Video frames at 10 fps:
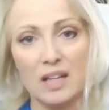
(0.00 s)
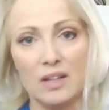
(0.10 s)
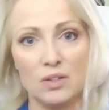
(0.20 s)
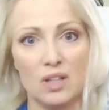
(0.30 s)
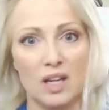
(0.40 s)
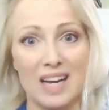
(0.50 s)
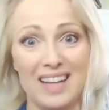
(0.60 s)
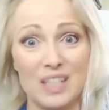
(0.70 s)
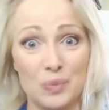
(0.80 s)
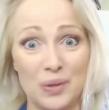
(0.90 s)
Those are the kind
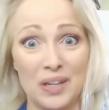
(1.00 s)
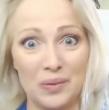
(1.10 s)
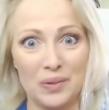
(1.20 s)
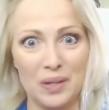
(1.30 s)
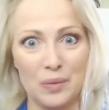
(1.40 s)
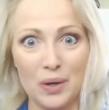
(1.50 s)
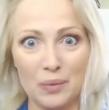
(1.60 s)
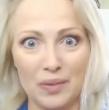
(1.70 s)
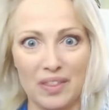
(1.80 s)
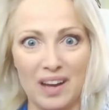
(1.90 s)
of things we're going to really
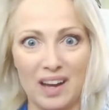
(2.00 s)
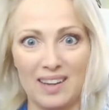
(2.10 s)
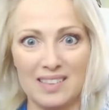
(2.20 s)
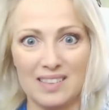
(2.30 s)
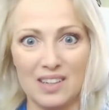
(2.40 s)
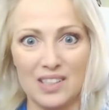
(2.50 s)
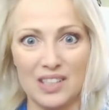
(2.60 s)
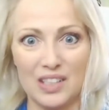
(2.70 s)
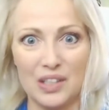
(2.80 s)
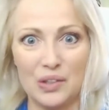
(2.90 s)
work with that and start
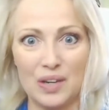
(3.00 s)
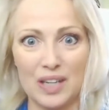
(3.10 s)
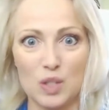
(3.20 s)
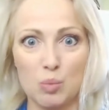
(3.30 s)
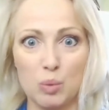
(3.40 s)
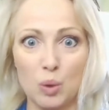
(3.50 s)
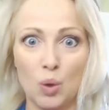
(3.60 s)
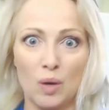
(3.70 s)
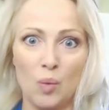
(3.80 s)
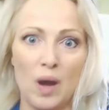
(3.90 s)
to
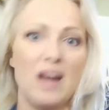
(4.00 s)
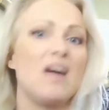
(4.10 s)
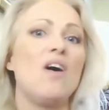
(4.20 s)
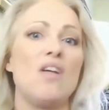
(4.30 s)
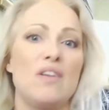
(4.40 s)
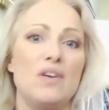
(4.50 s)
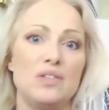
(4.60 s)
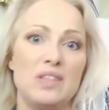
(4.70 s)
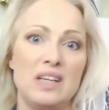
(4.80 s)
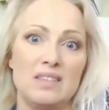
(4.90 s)
explore what all
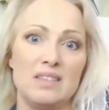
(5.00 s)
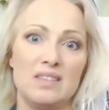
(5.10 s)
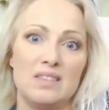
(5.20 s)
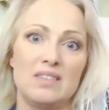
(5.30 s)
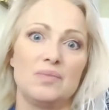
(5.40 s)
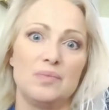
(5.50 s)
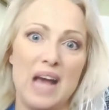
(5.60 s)
those things,